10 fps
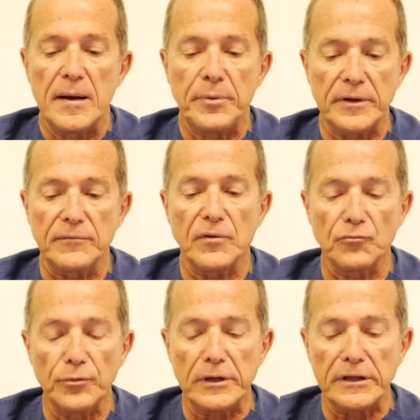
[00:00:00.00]
But
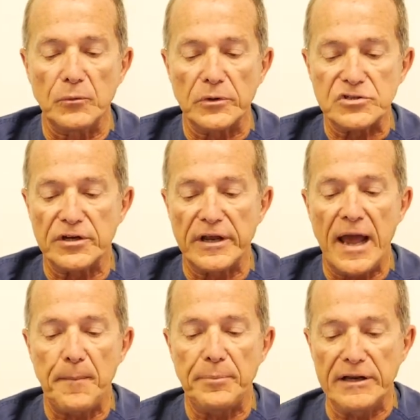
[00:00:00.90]
really what's going to
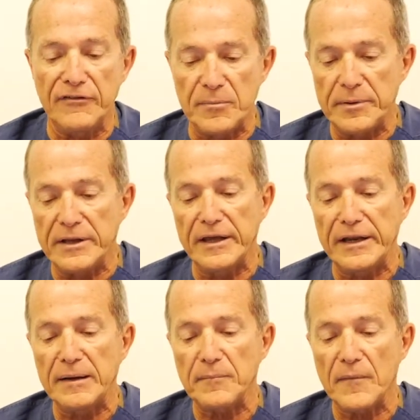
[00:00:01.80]
happen in the
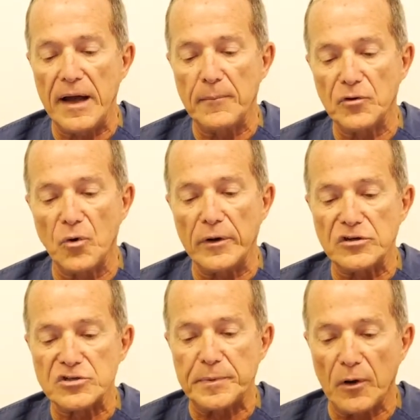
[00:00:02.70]
beginning, I'm going to
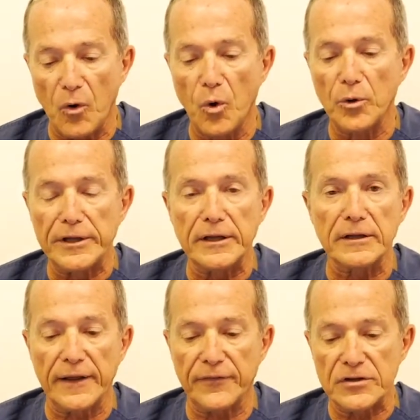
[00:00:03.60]
just be holding it
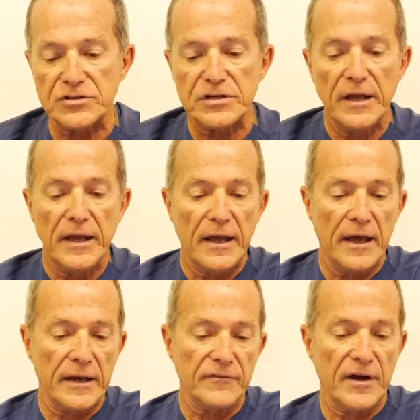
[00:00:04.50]
like this,
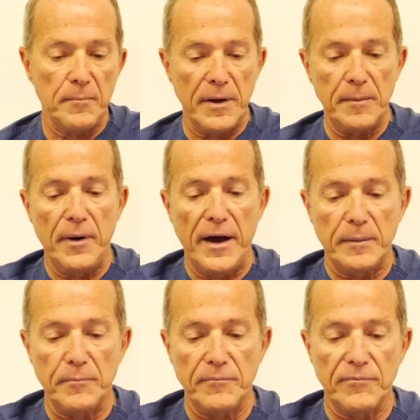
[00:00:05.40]
and I've got my
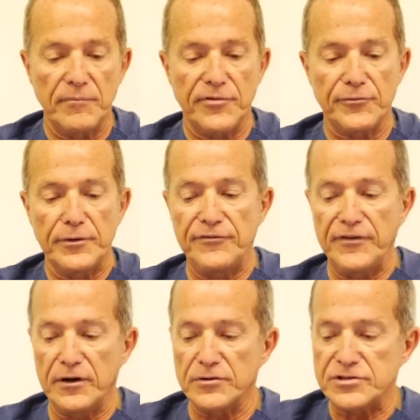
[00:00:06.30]
bottom 3
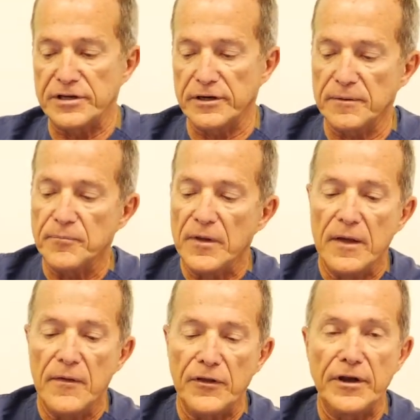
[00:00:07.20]
fingers here.
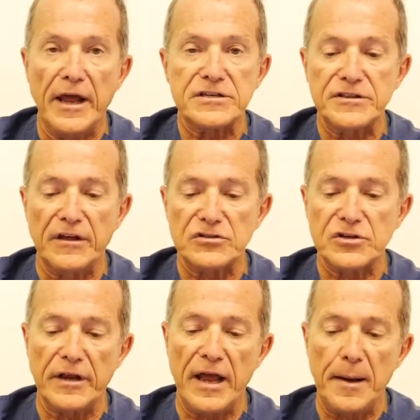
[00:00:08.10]
The next thing that's
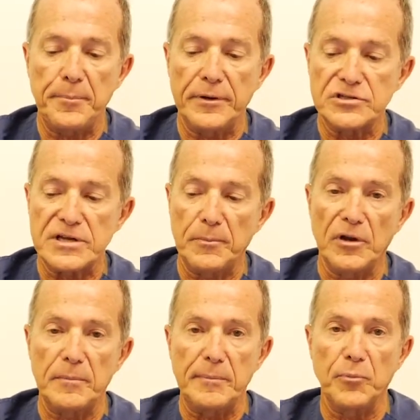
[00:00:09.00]
going to happen is I'm
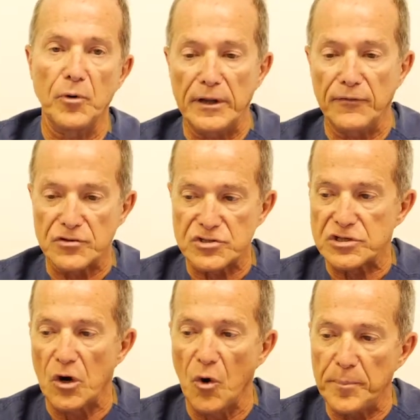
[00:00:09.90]
going to be putting the
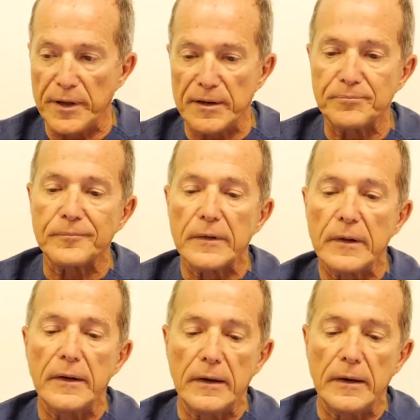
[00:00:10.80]
scope in,
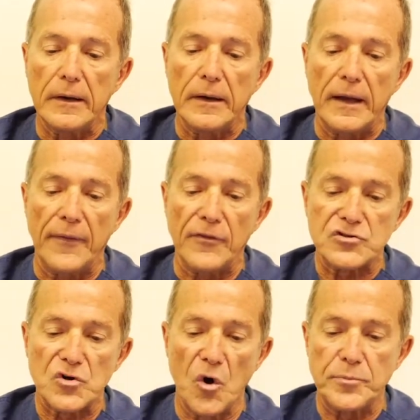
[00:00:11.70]
and the
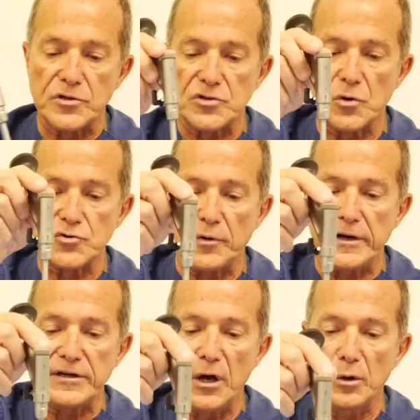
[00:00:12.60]
scope just goes
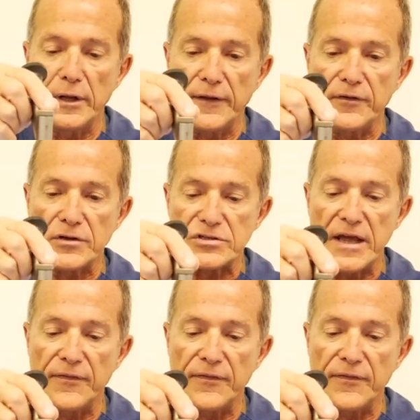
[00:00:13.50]
right down like this.